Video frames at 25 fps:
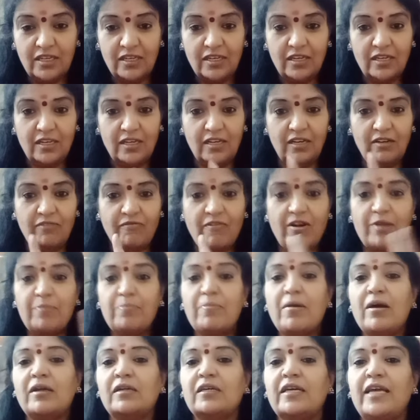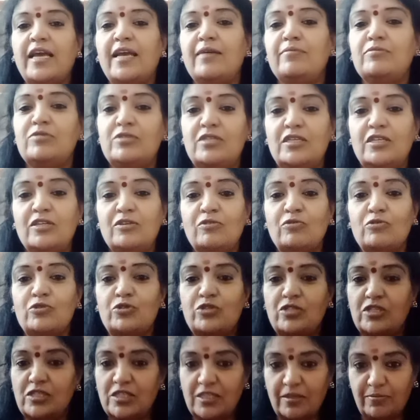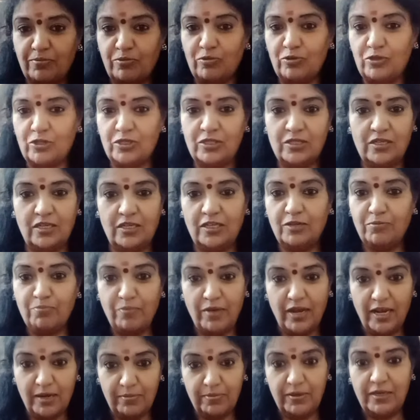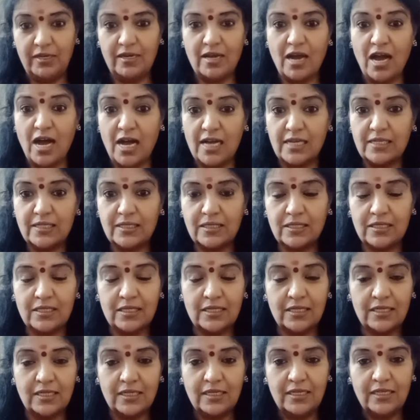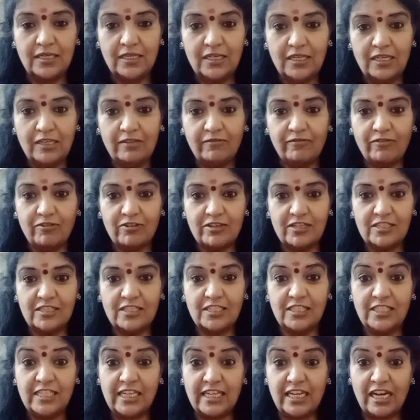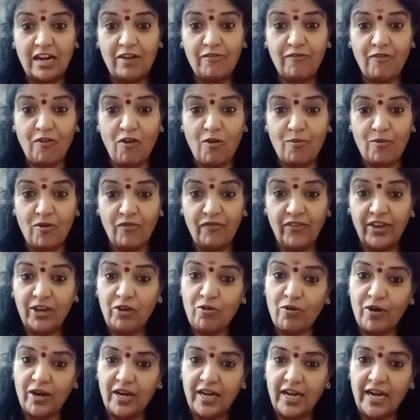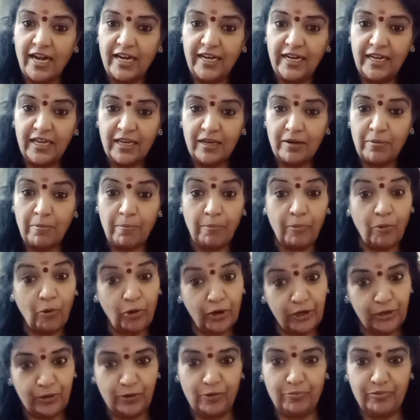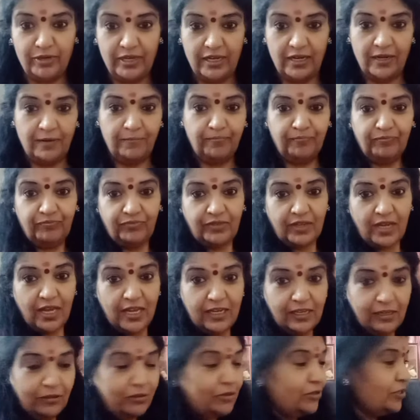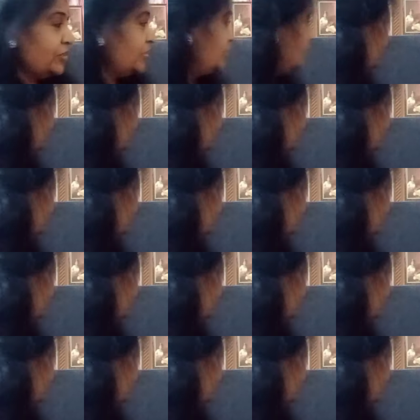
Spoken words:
1 mark MCQ question suppose may be asked. What is the general form of a quadratic polynomial? And look,